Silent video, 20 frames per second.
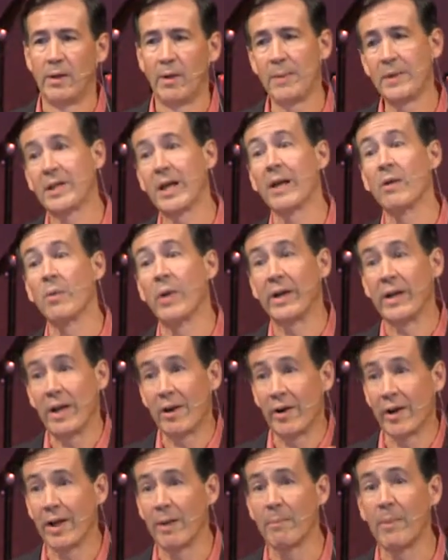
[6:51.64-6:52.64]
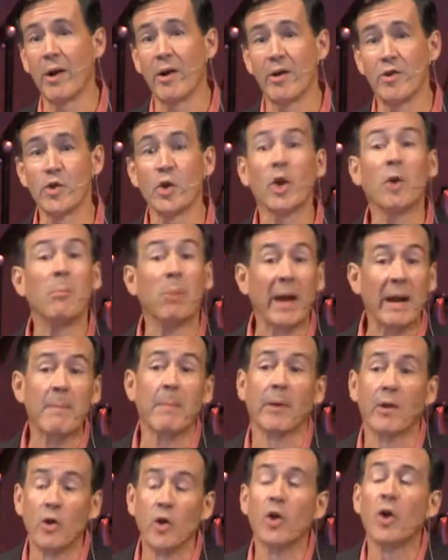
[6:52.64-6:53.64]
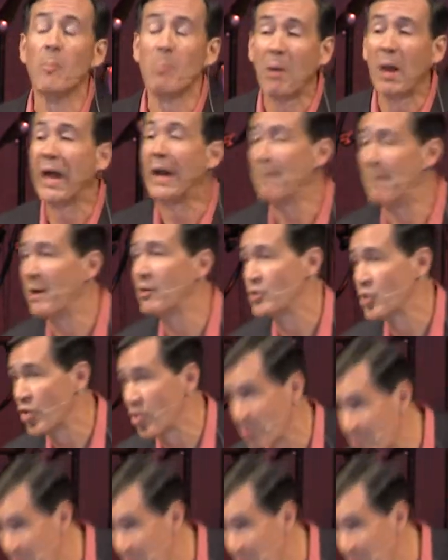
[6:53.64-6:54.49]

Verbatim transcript: Let me tell you, one day you're going to get married, you complain, you'll complain about your